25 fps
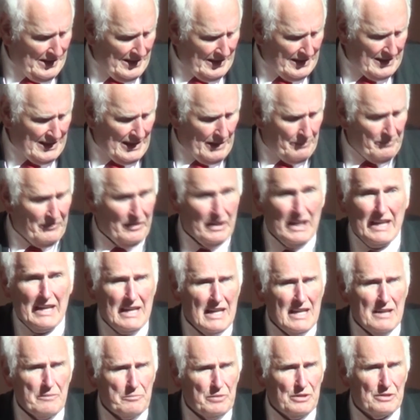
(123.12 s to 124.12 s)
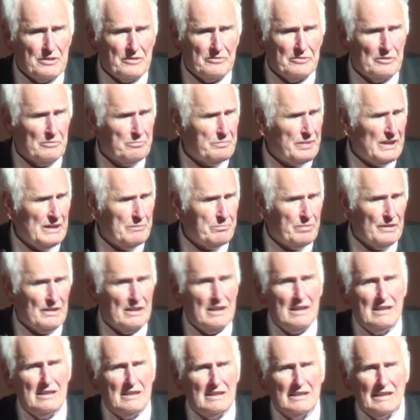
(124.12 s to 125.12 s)
some beautiful people
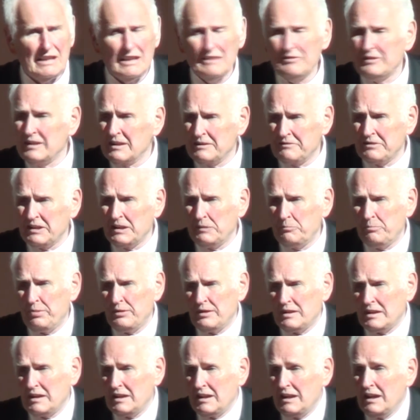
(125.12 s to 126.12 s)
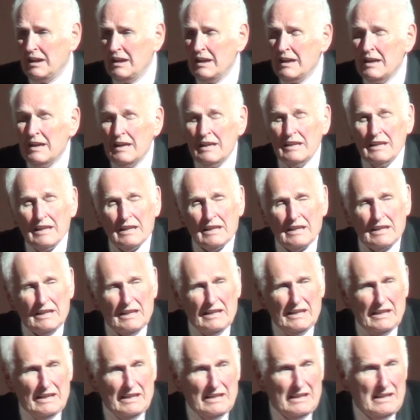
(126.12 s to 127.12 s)
of the Green Party
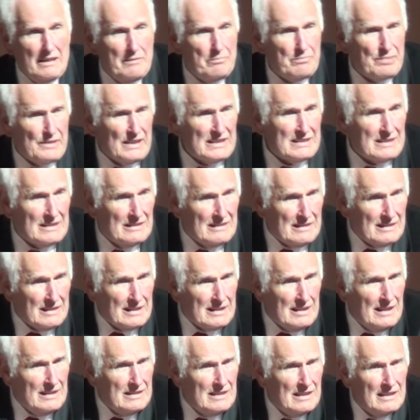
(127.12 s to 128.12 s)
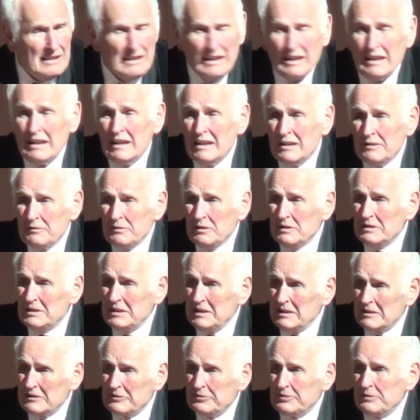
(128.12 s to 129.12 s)
in Brussels. You'll
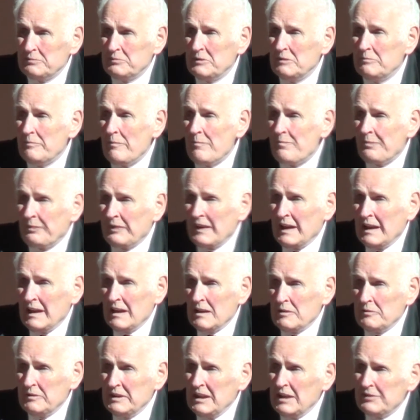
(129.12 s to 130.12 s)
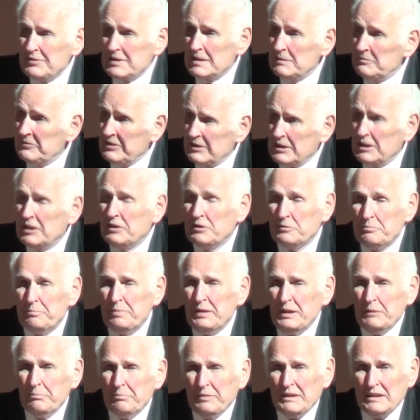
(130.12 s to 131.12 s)
hear from them. We have some very good
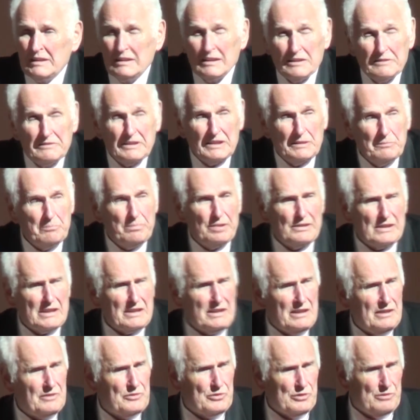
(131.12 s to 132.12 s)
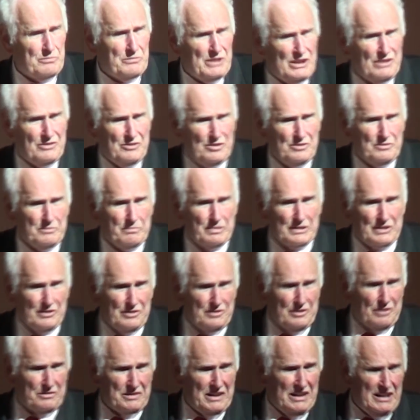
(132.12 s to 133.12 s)
people in the Green Party in Germany too, but you
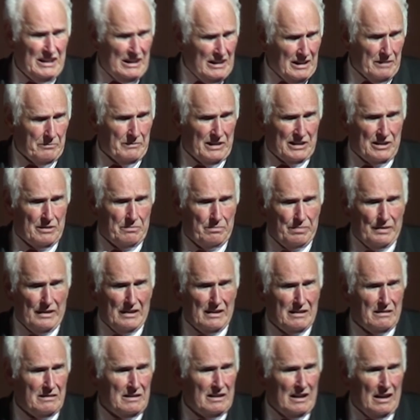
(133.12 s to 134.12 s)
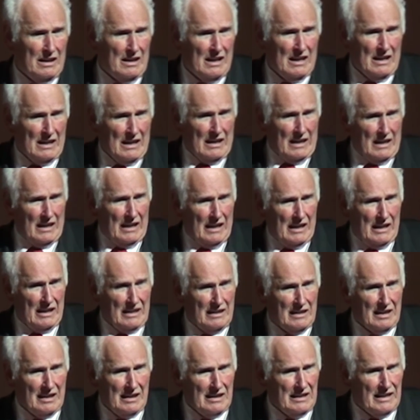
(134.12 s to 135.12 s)
don't hear much about it,
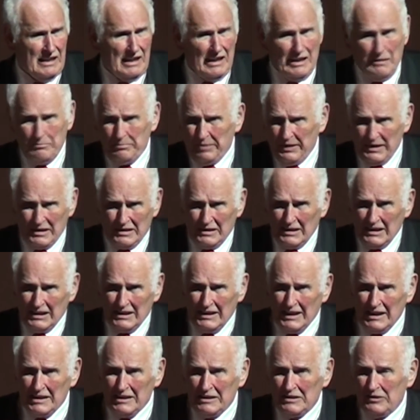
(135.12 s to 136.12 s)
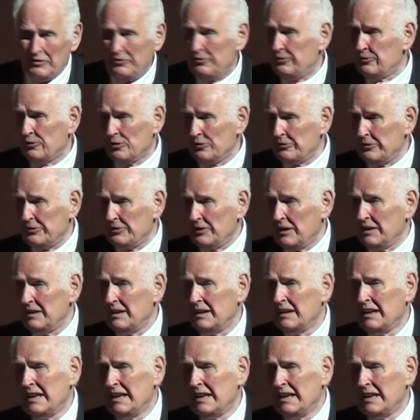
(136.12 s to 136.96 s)
and they are apparently not in the forefront.